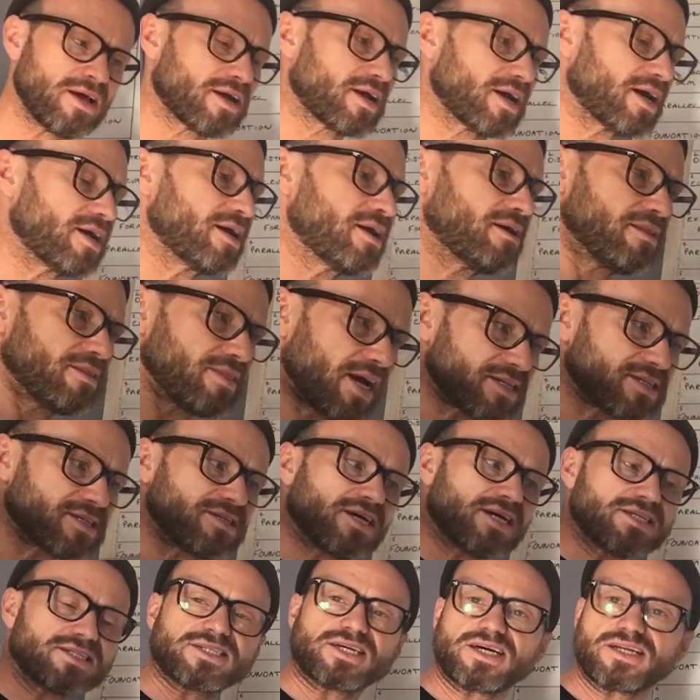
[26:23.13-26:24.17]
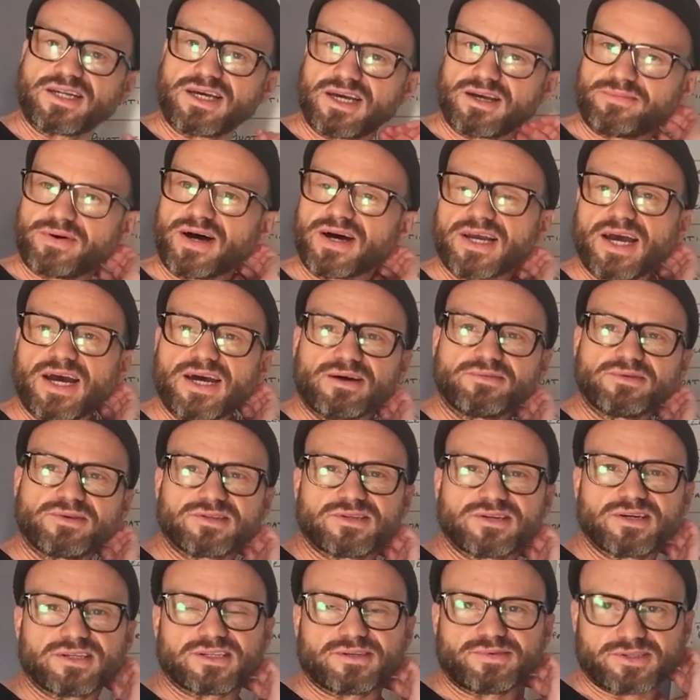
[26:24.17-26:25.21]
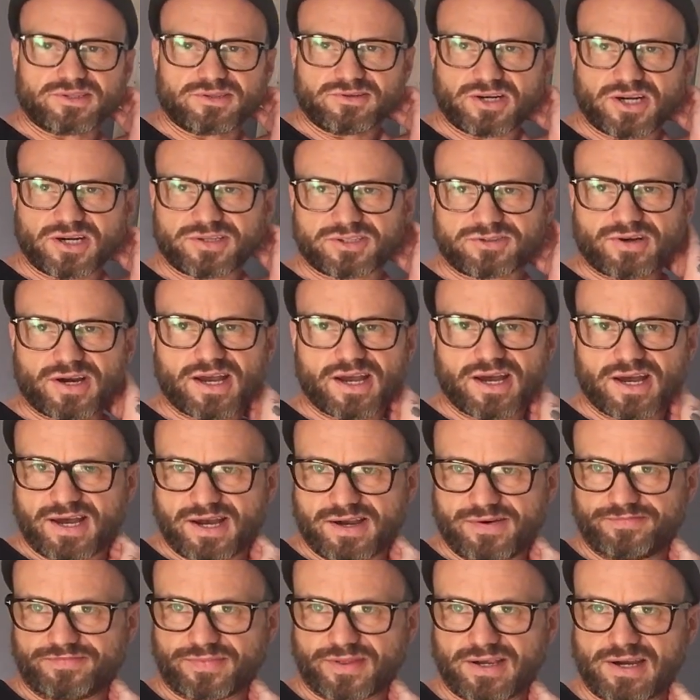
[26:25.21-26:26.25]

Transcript: Okay, that's a nice technique, but again, I wouldn't do it so much on straight hair,